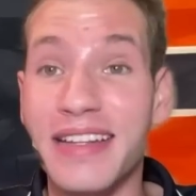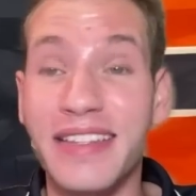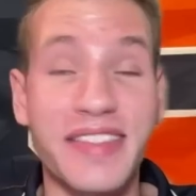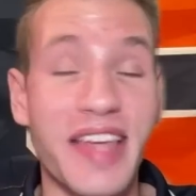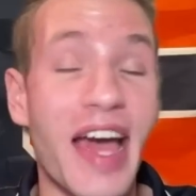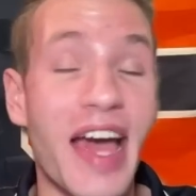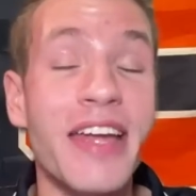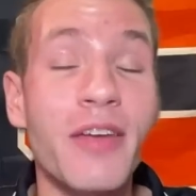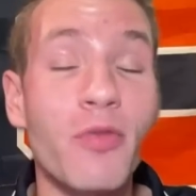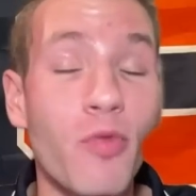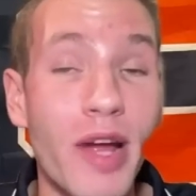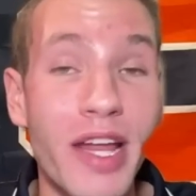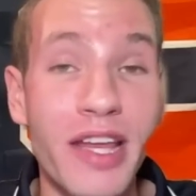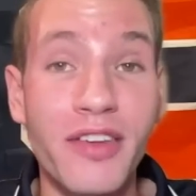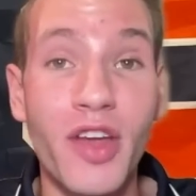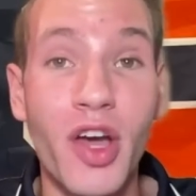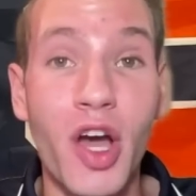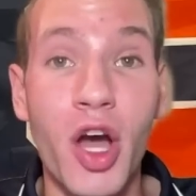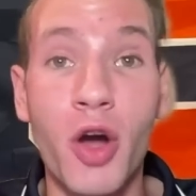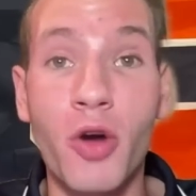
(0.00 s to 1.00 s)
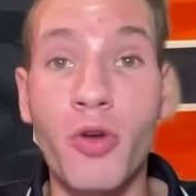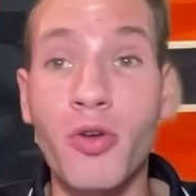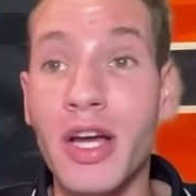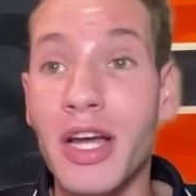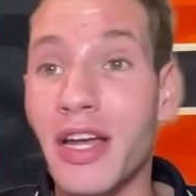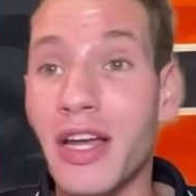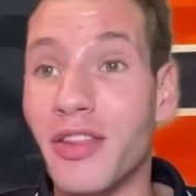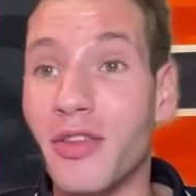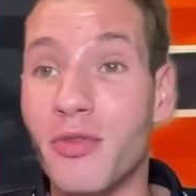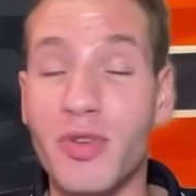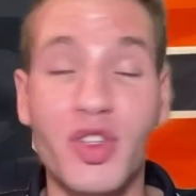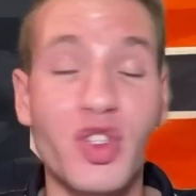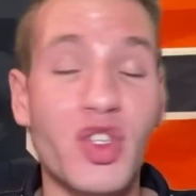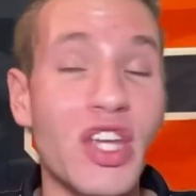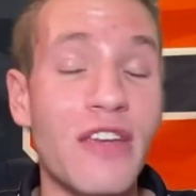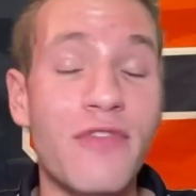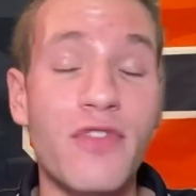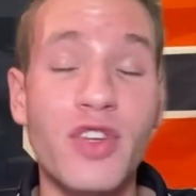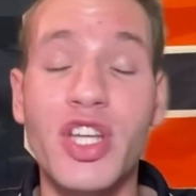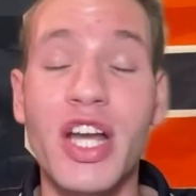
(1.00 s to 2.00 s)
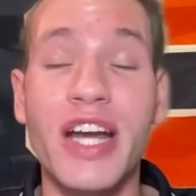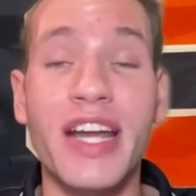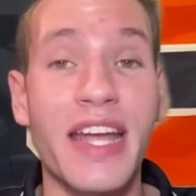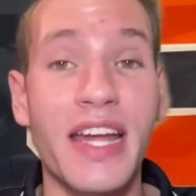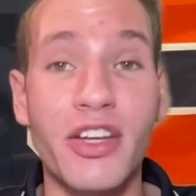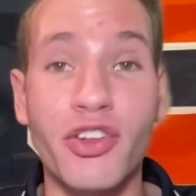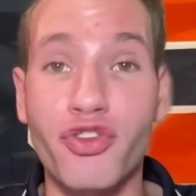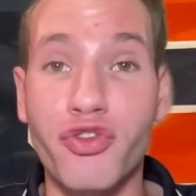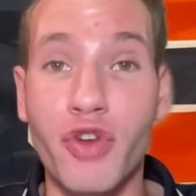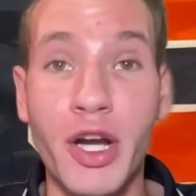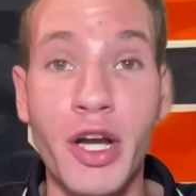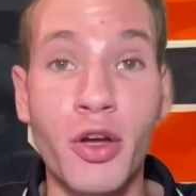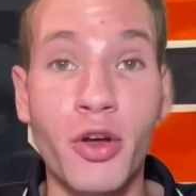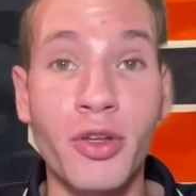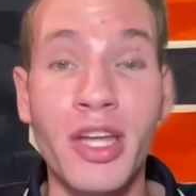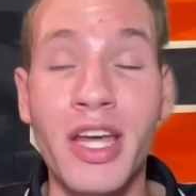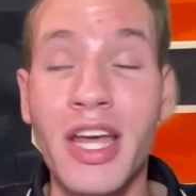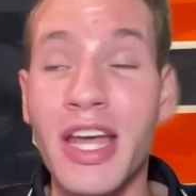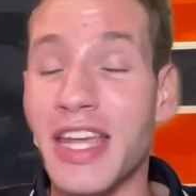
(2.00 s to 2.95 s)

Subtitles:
Tight window. The receiver's going to get drilled.